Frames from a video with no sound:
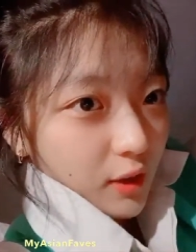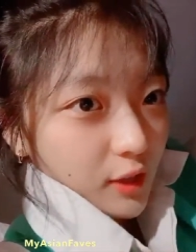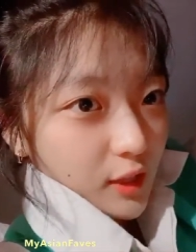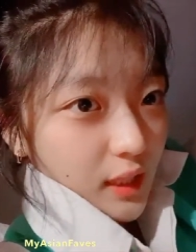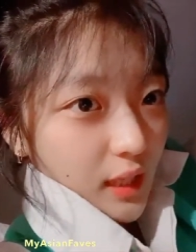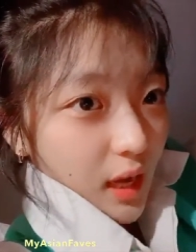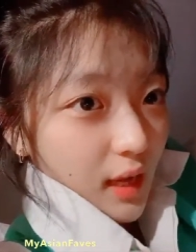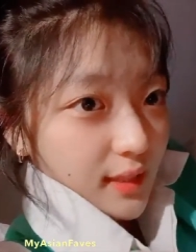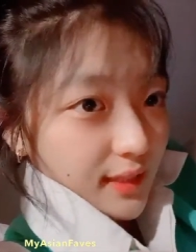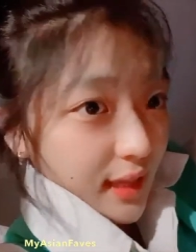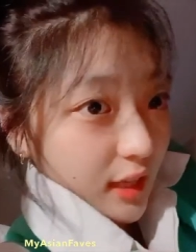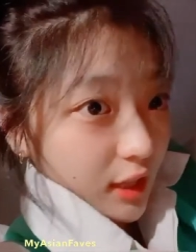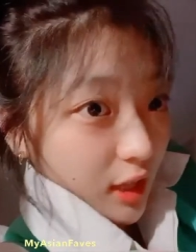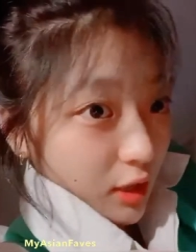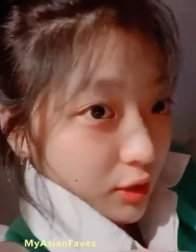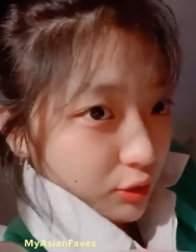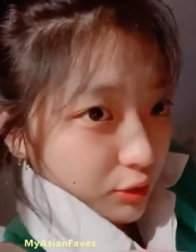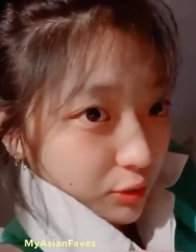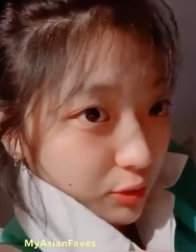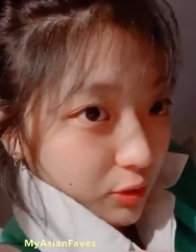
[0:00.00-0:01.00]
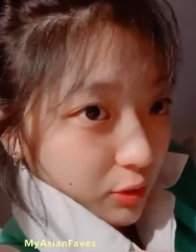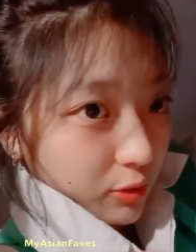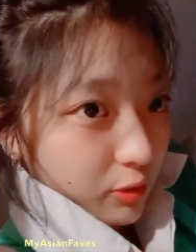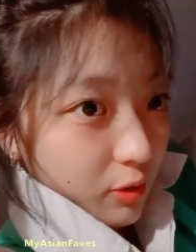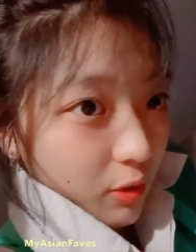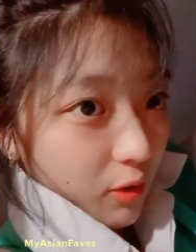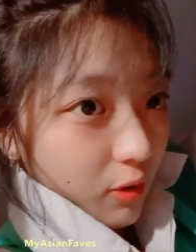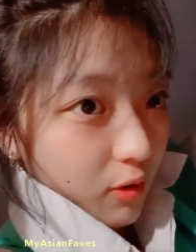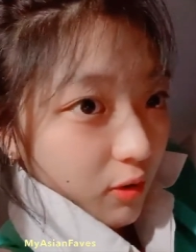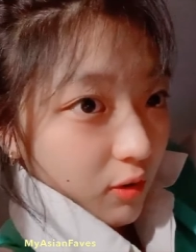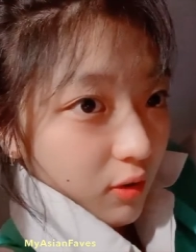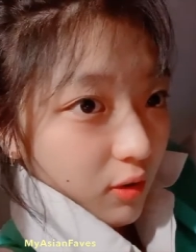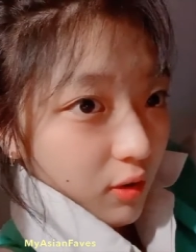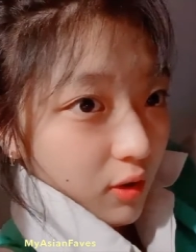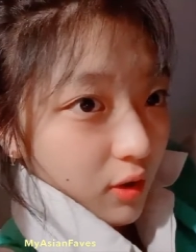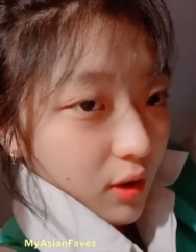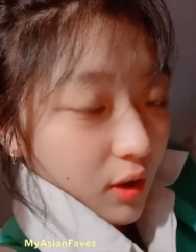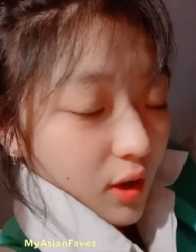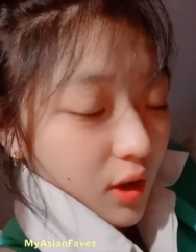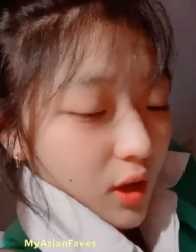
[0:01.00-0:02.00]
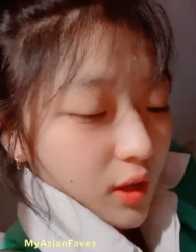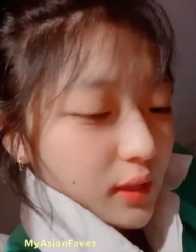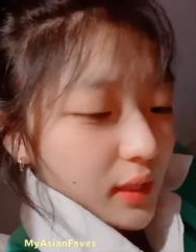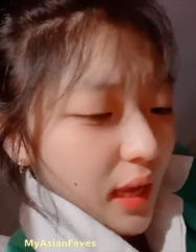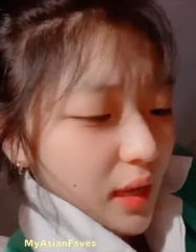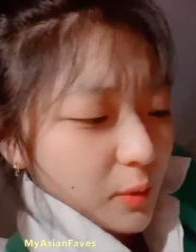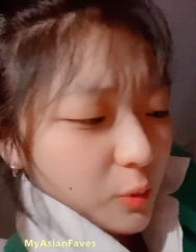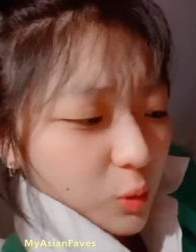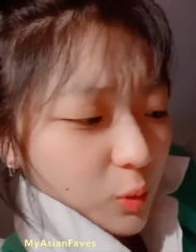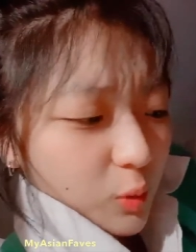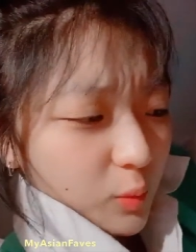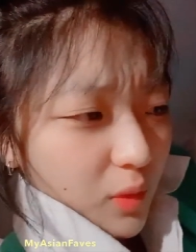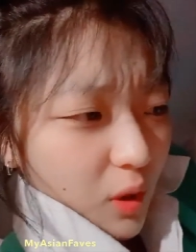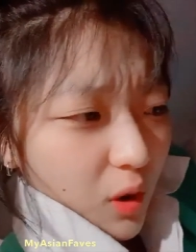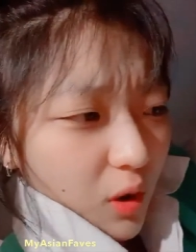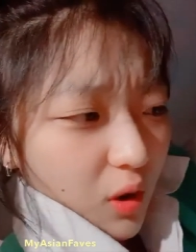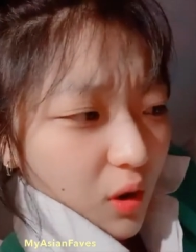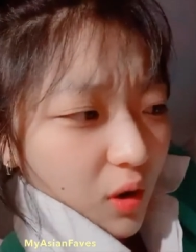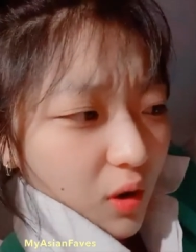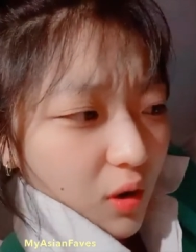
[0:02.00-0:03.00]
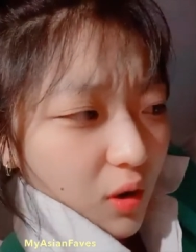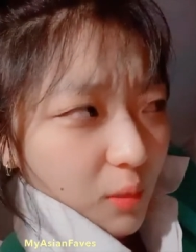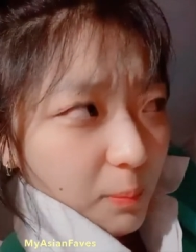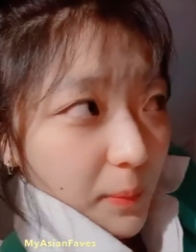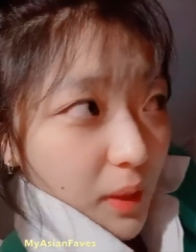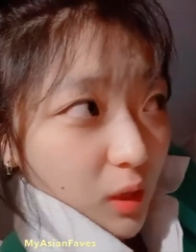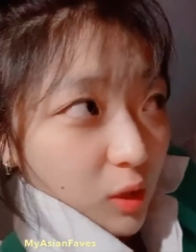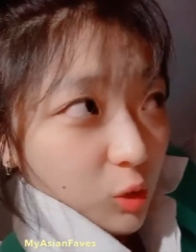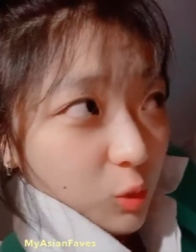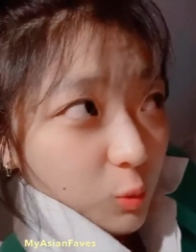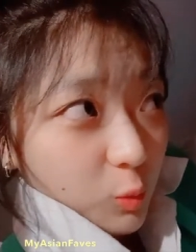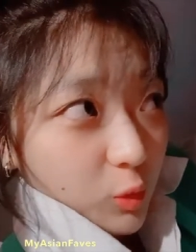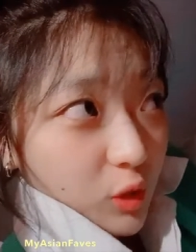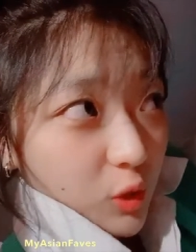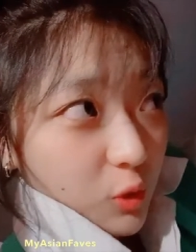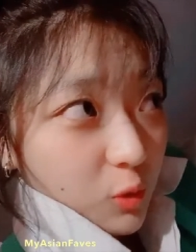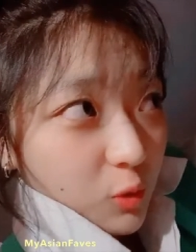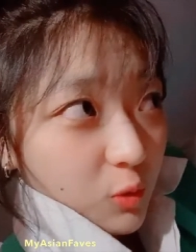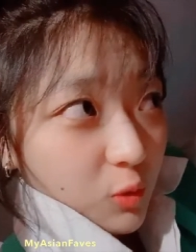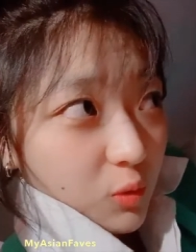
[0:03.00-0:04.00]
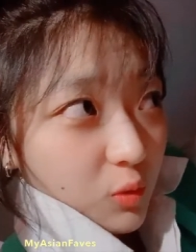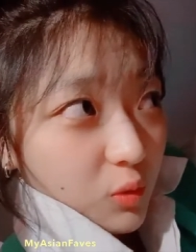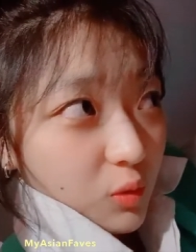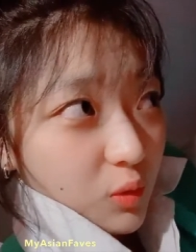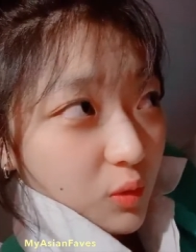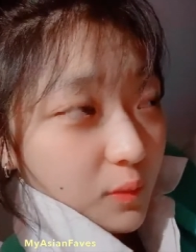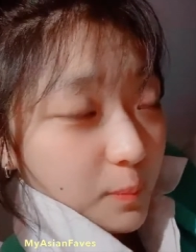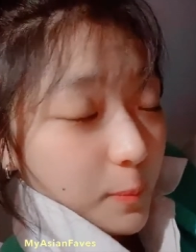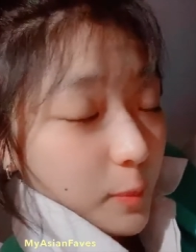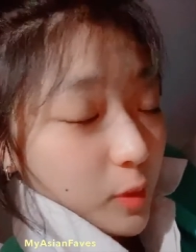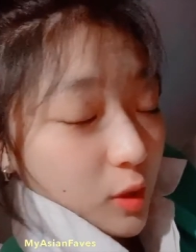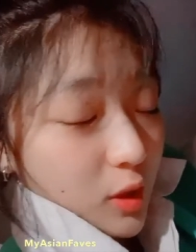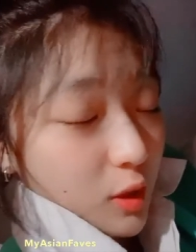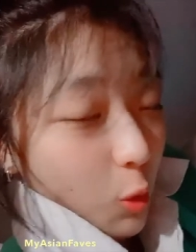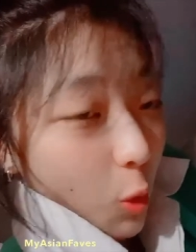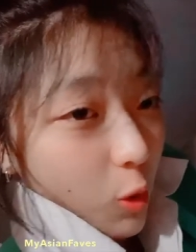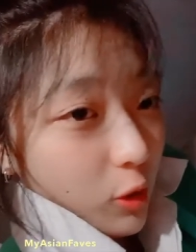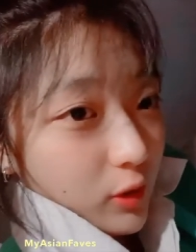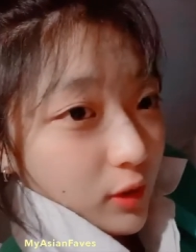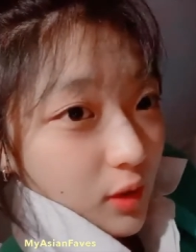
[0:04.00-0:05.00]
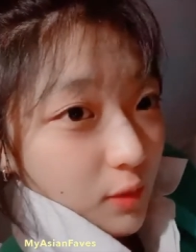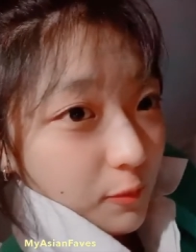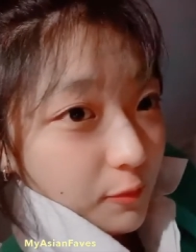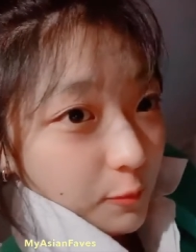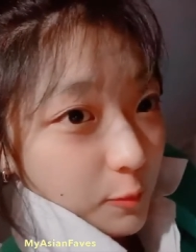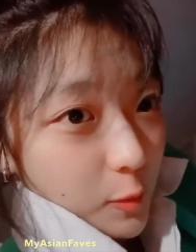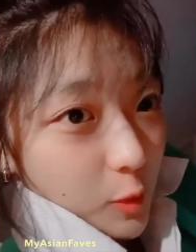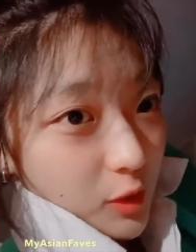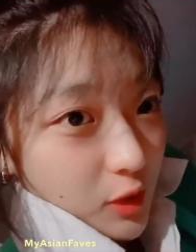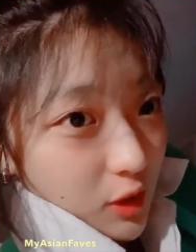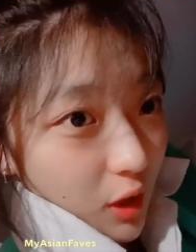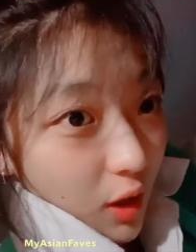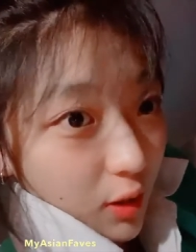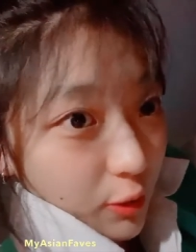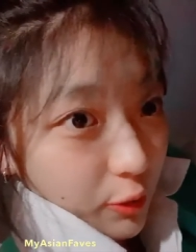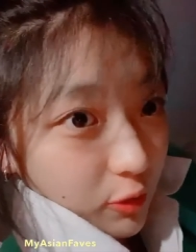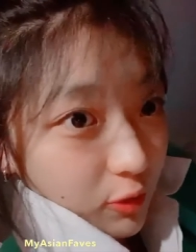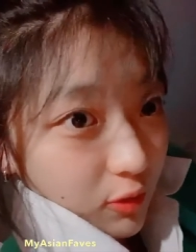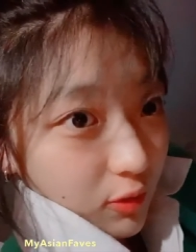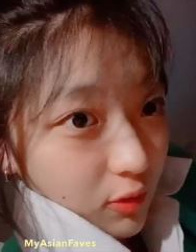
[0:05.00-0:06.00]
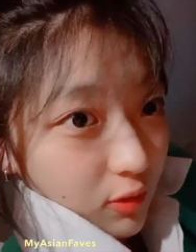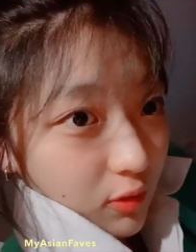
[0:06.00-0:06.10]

Without revealing too much about the series, I would say that a form of a relationship develops and they both begin to grow.